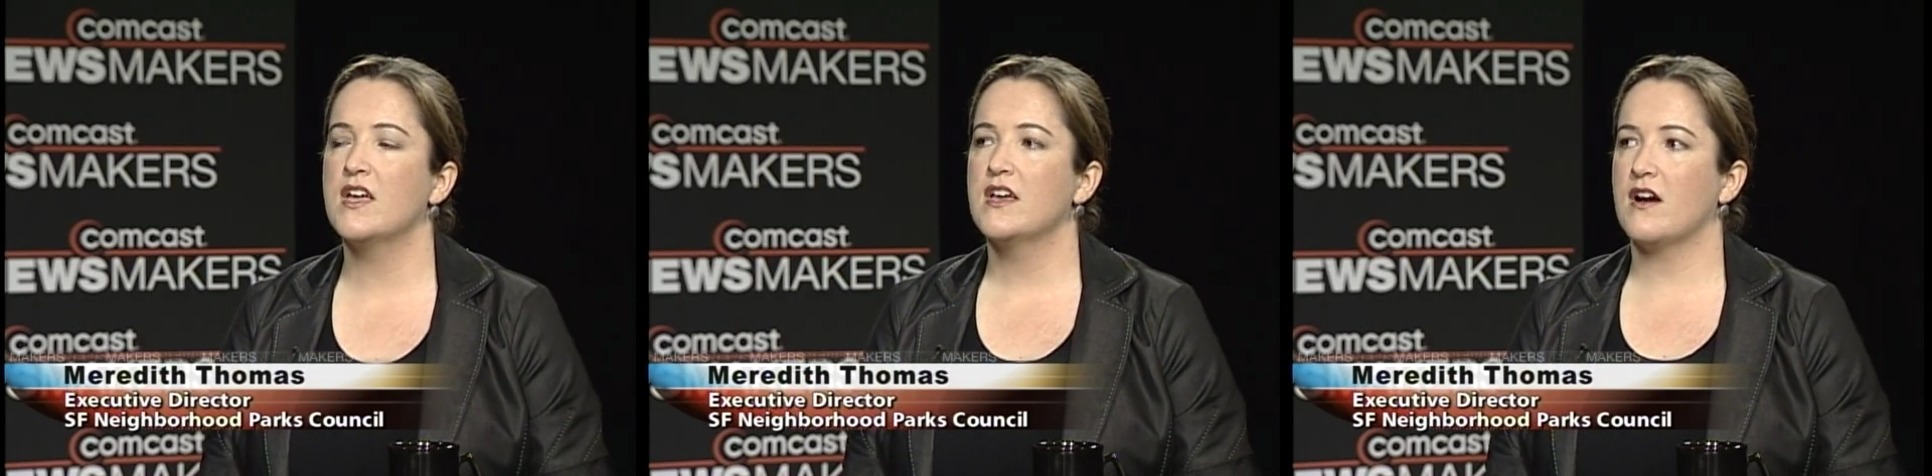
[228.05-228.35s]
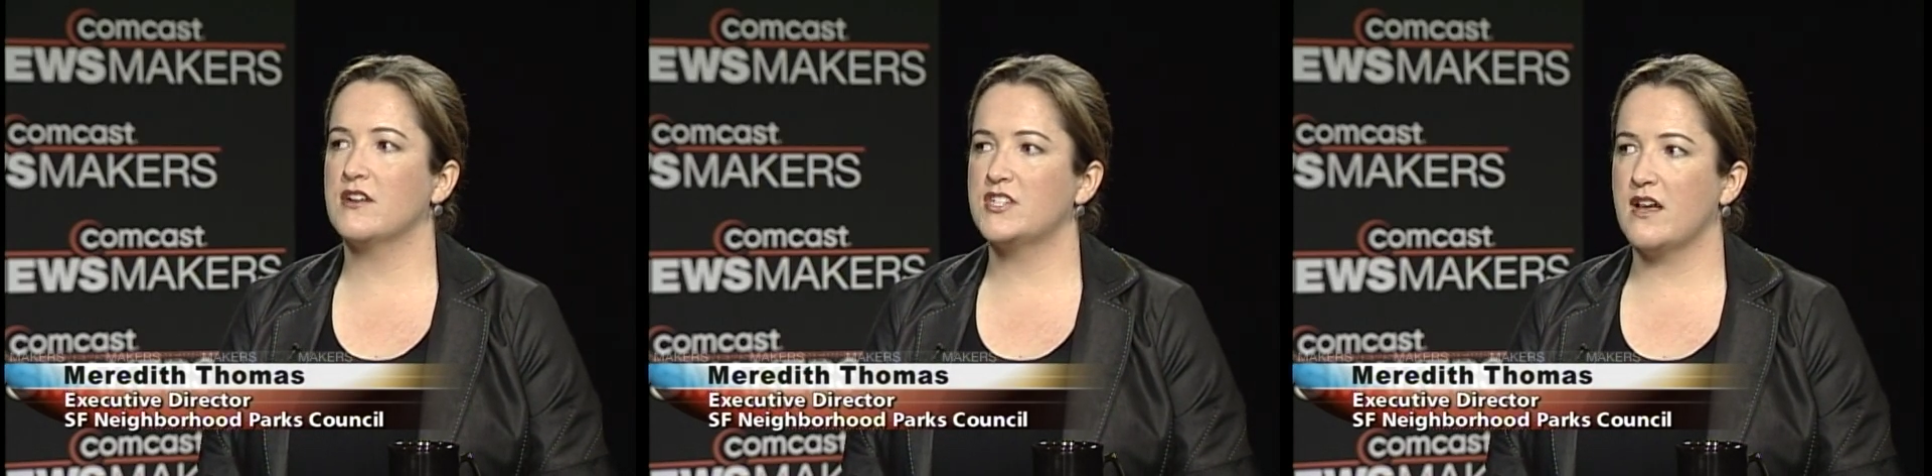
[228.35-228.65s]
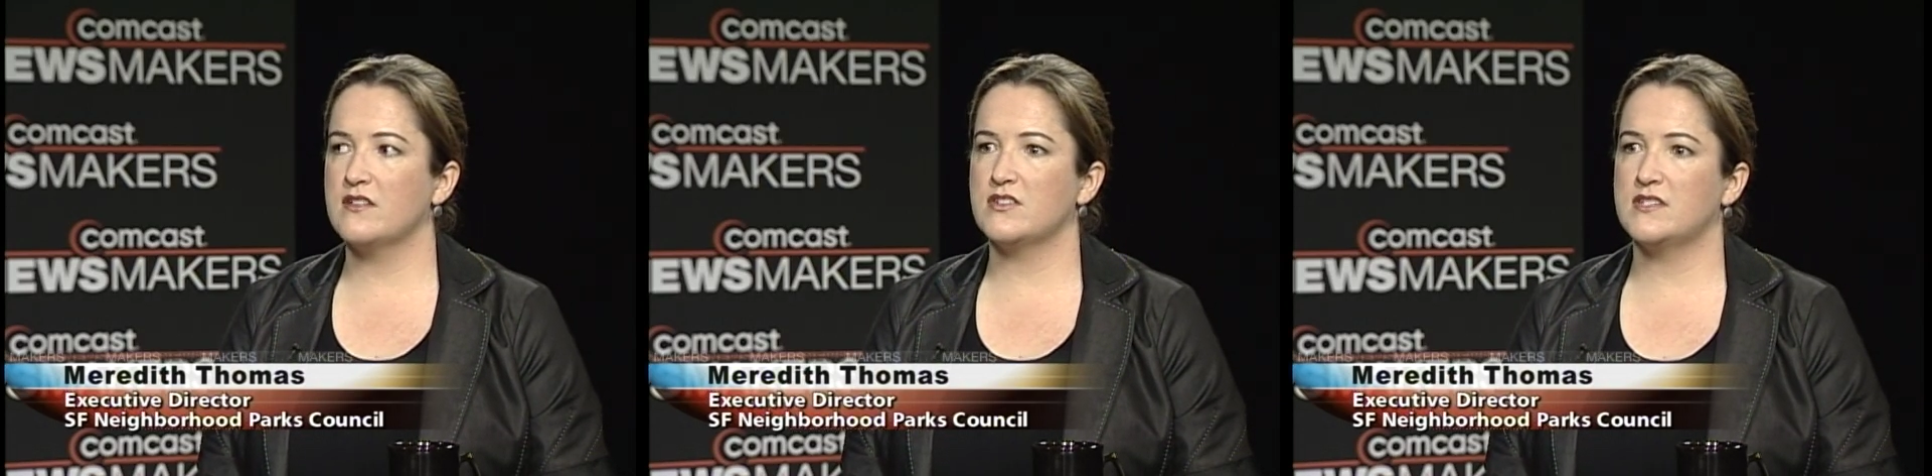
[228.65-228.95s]
Uh -huh. Our
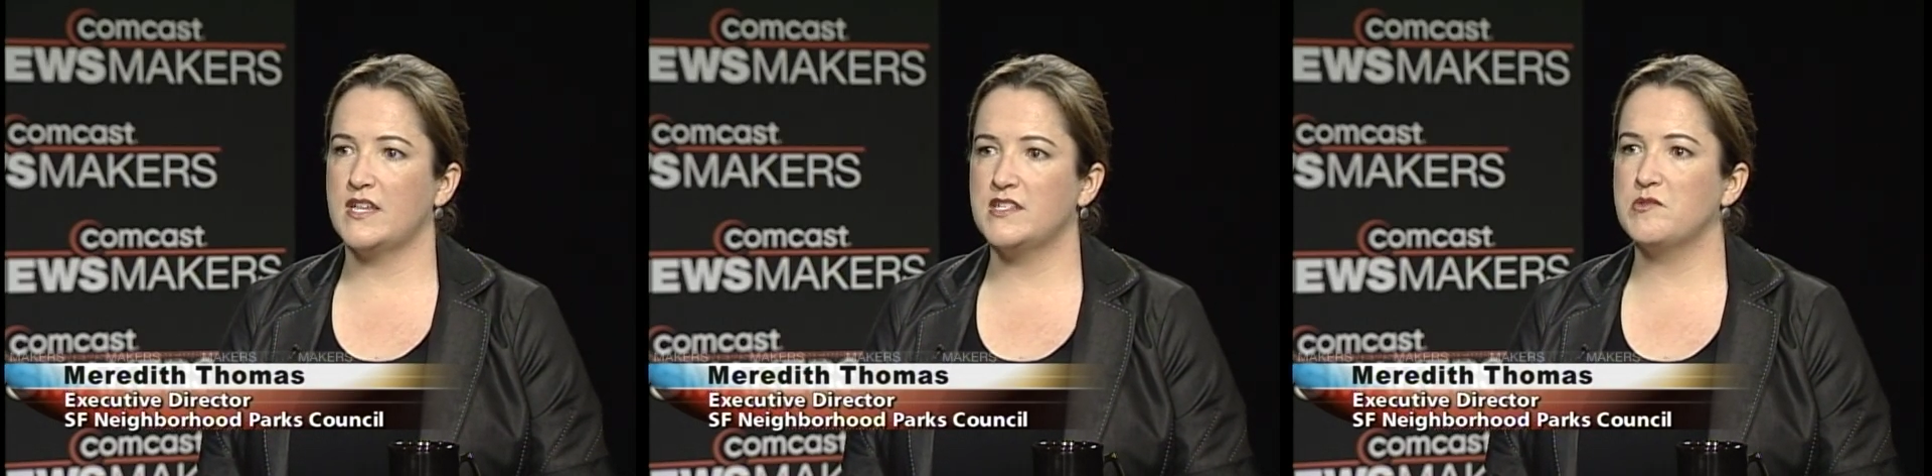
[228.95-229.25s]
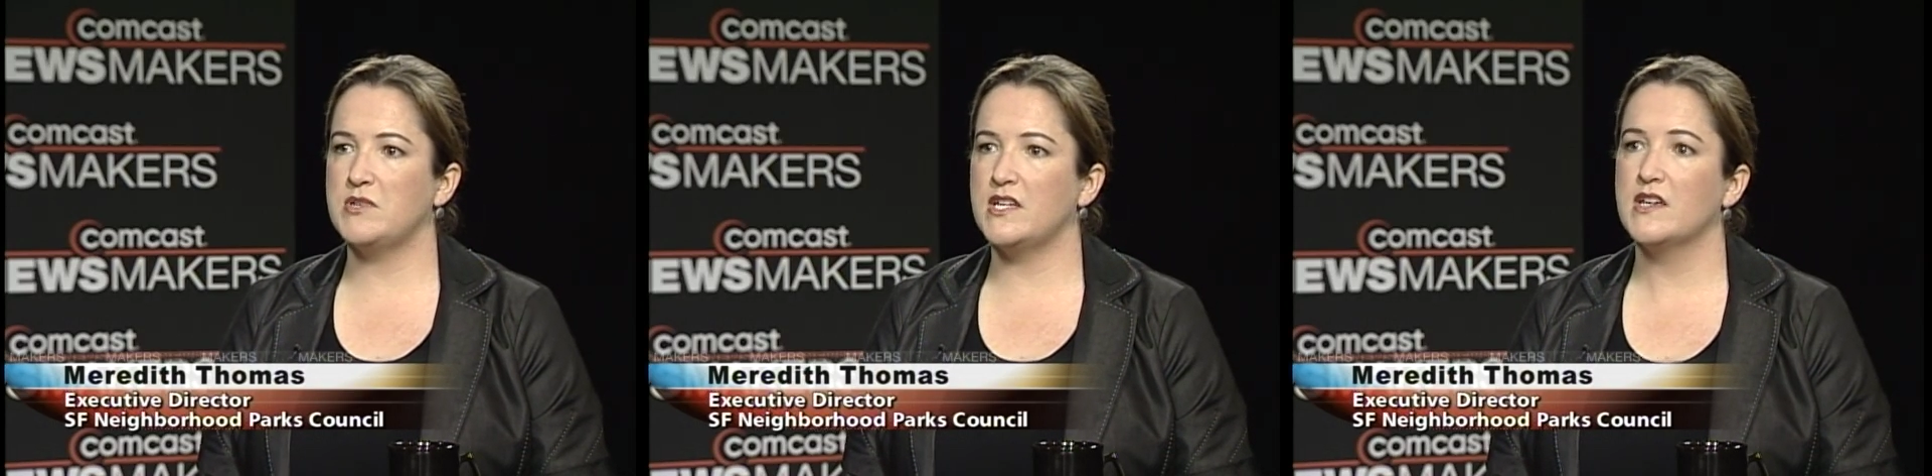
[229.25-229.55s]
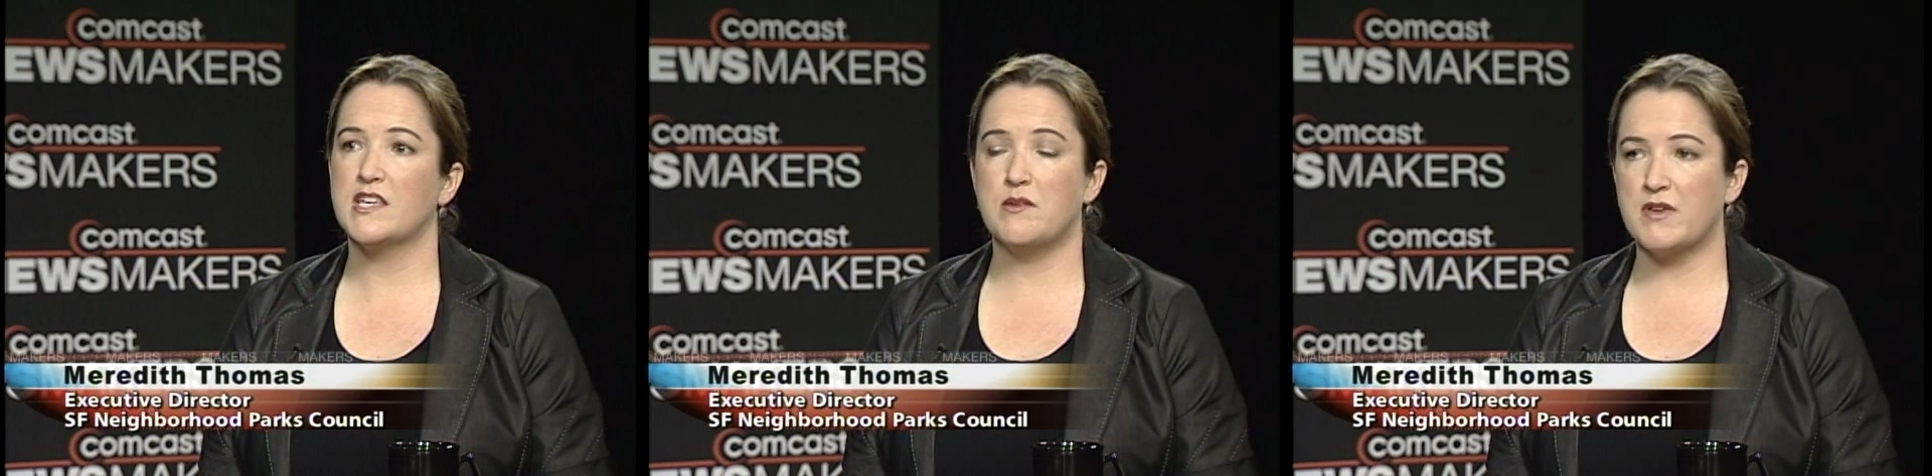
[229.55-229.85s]
challenges tend to be
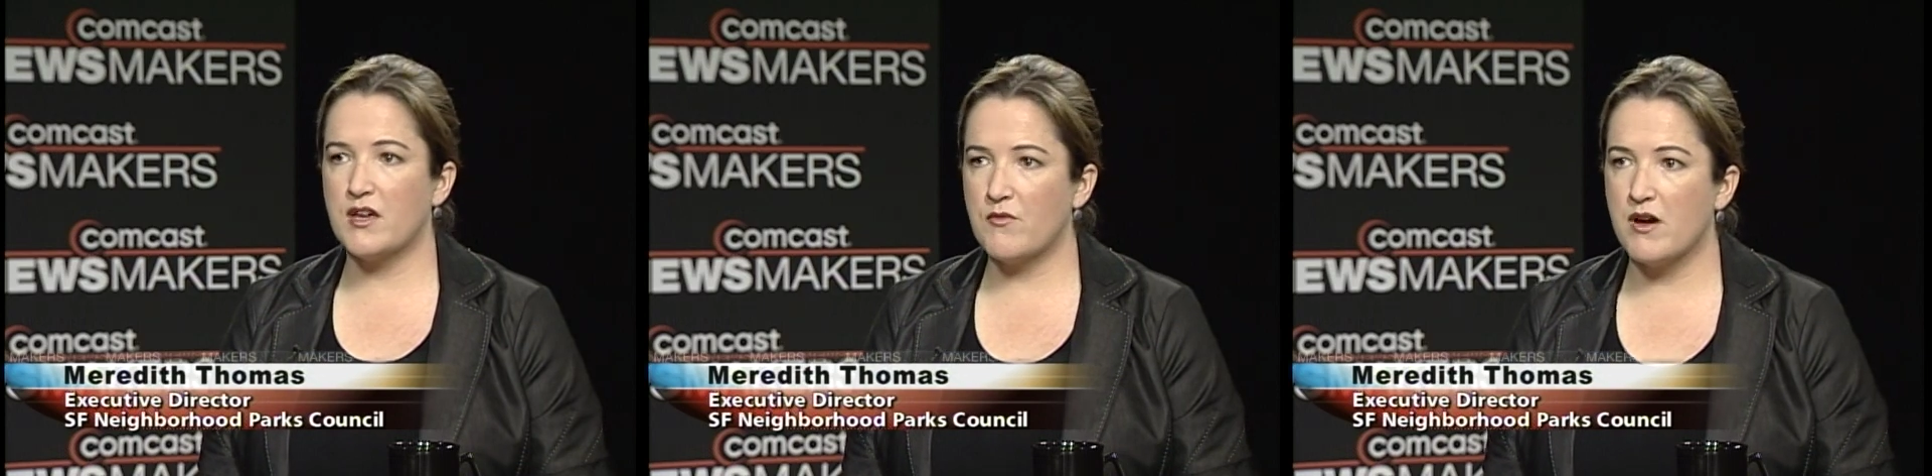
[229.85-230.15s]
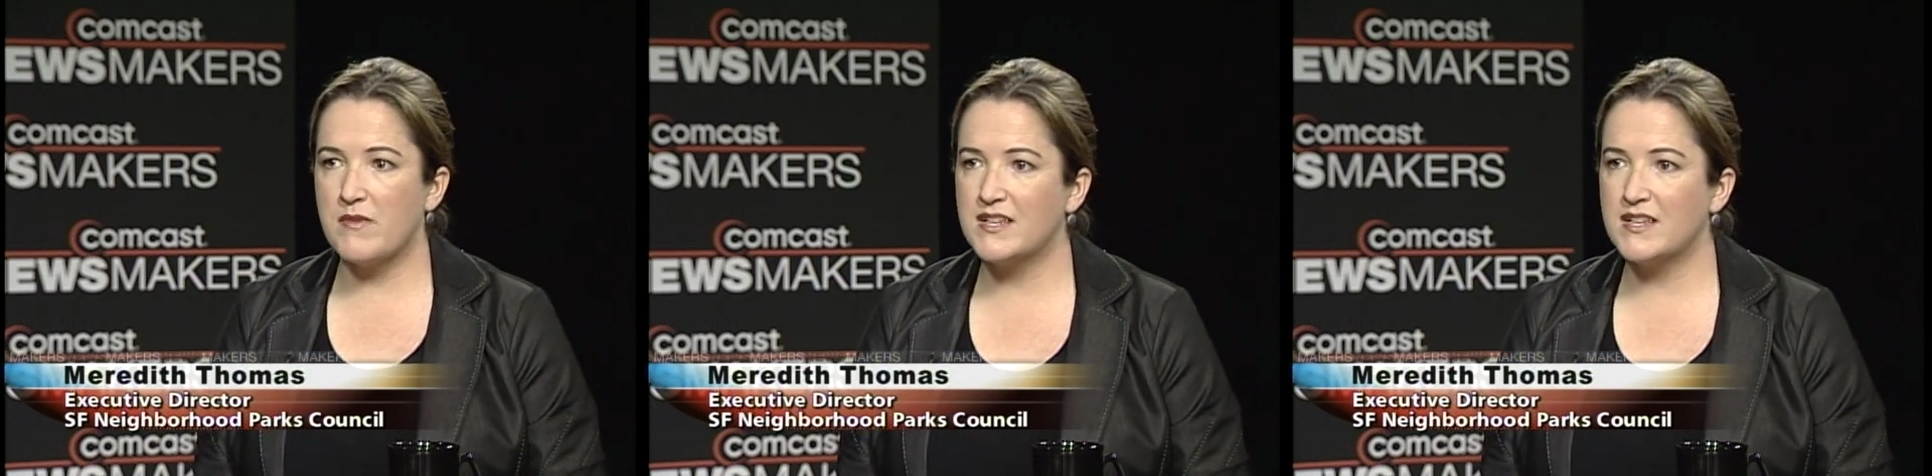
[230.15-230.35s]
keeping it well